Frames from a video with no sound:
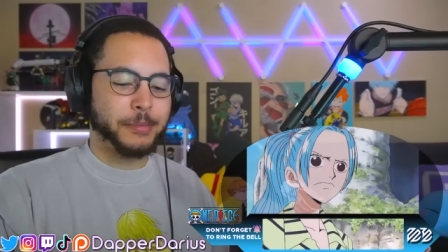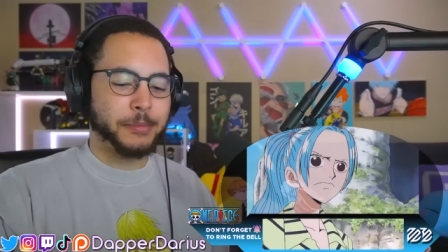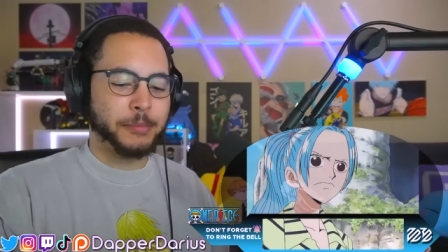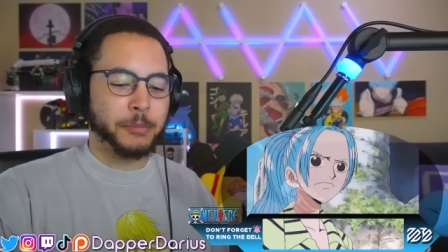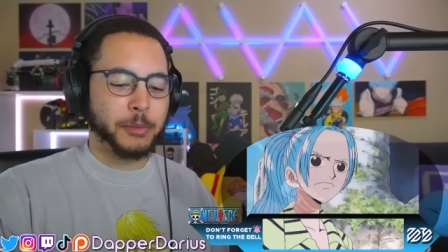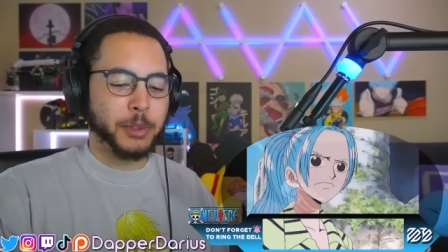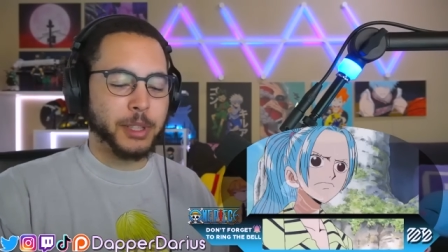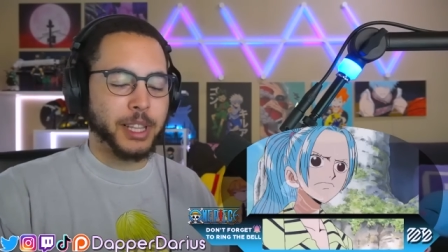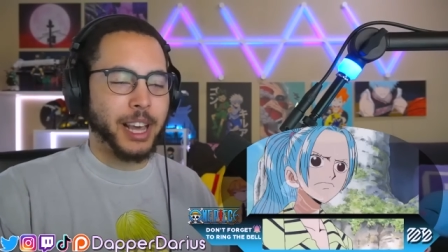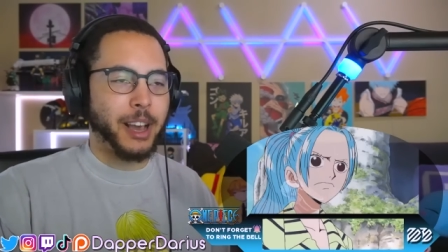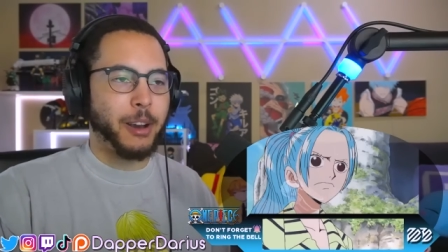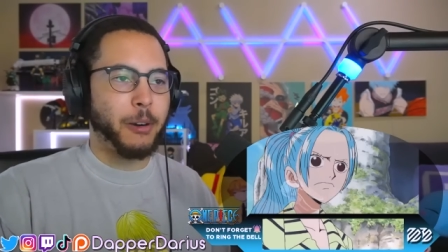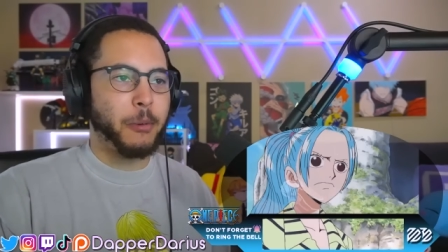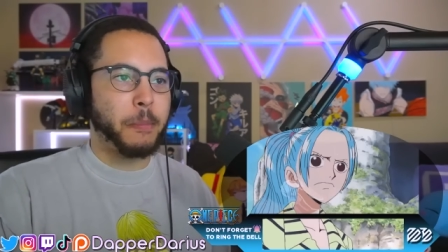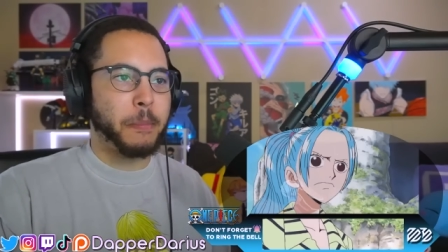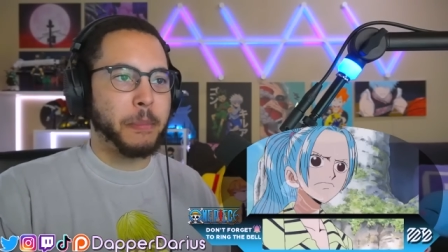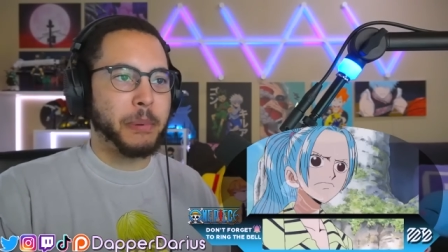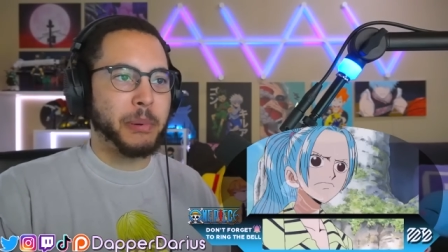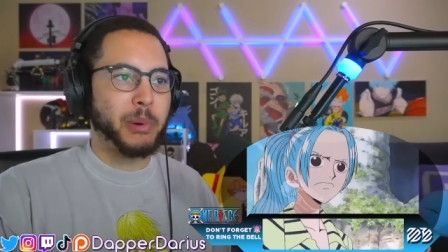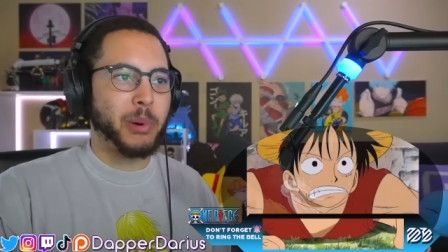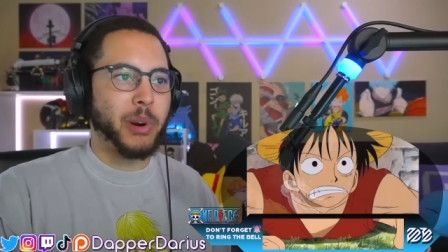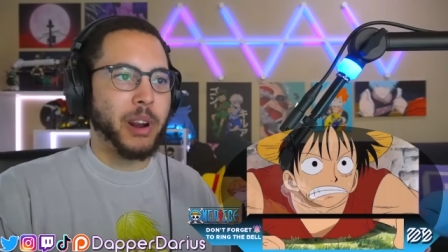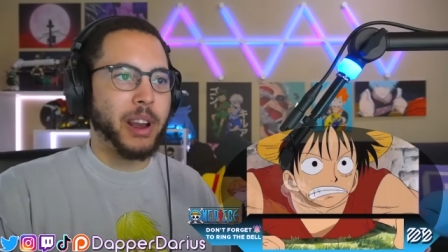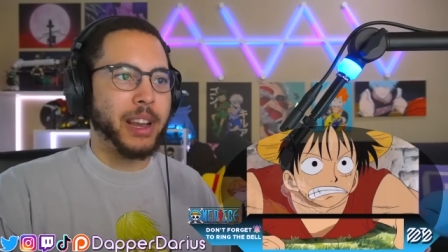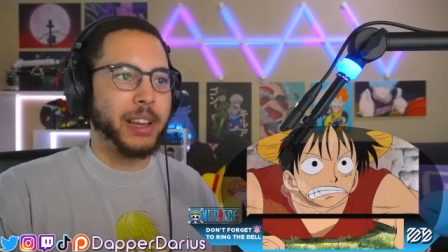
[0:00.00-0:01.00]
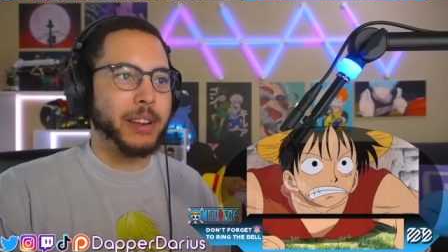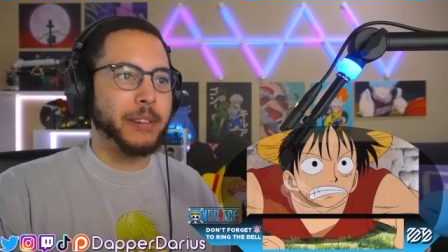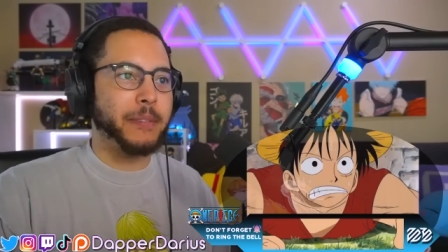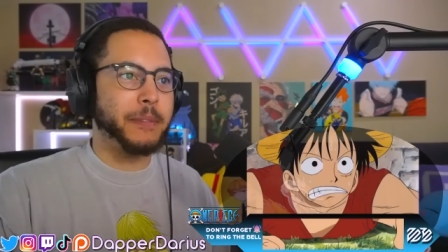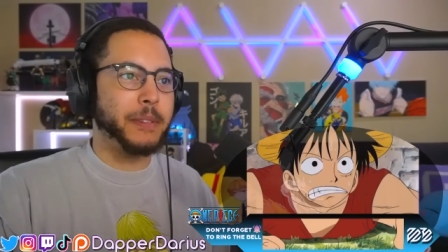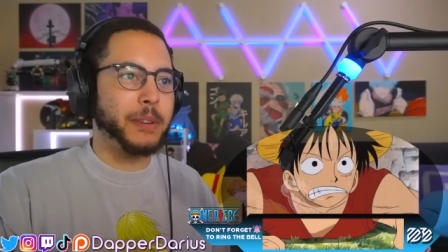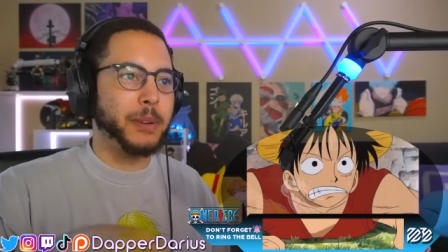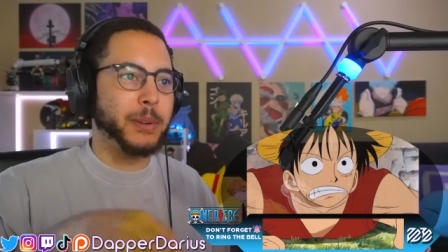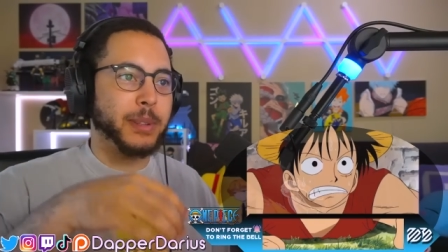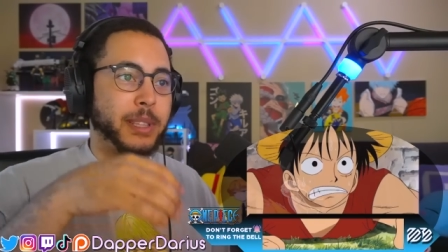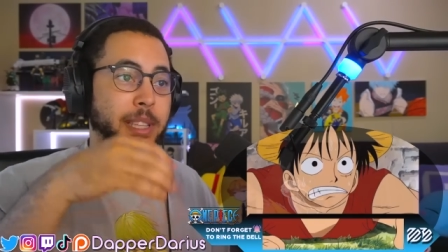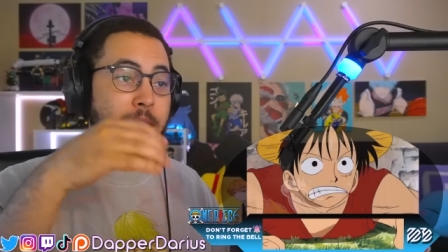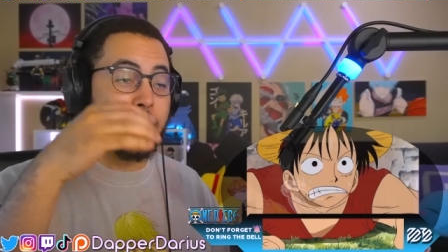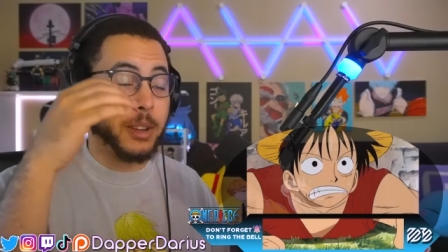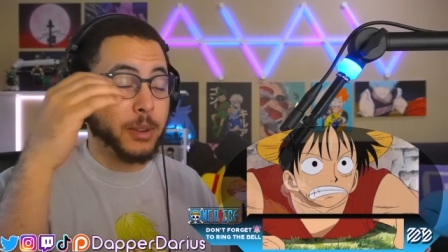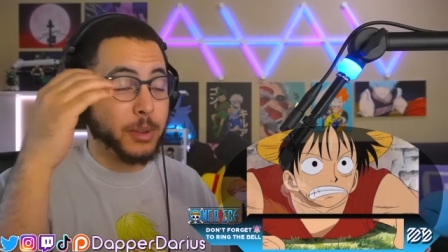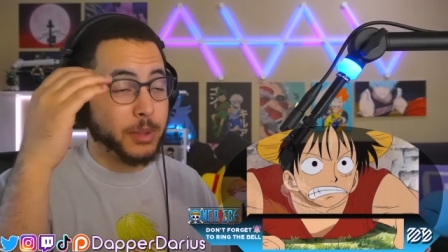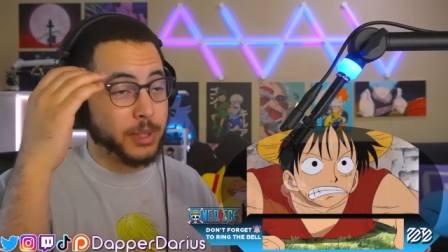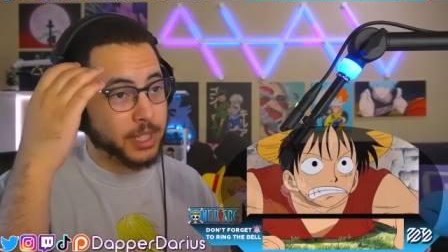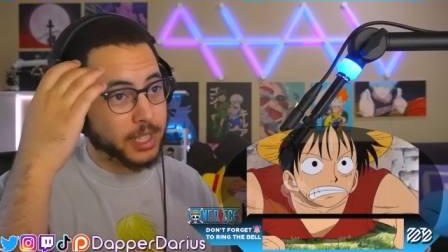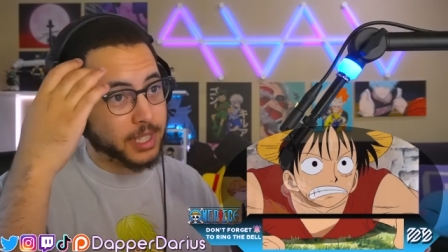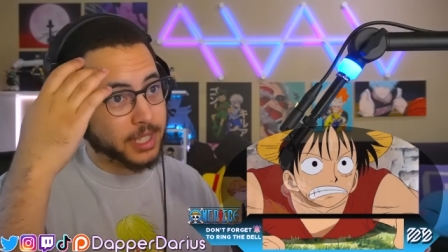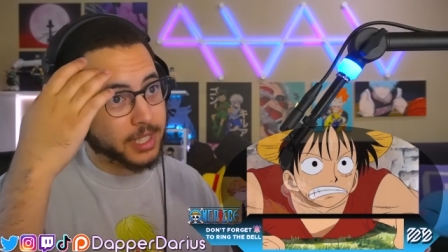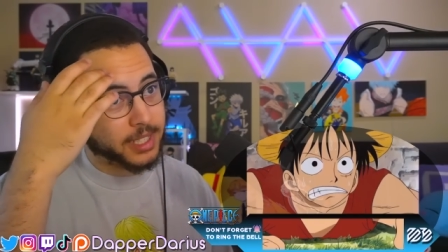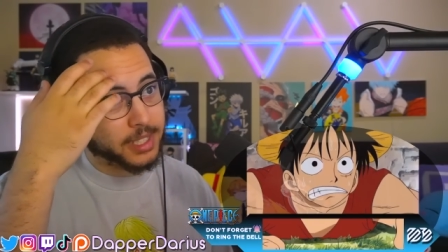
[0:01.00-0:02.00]
with how pride filled he knows
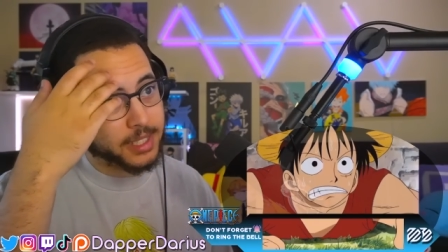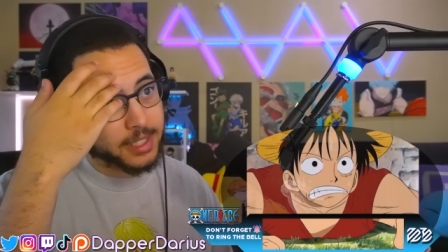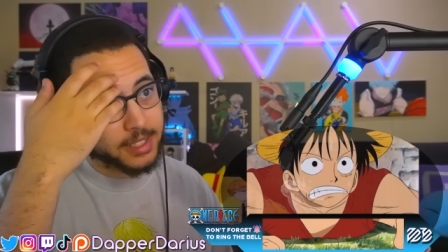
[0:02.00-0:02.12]
it is.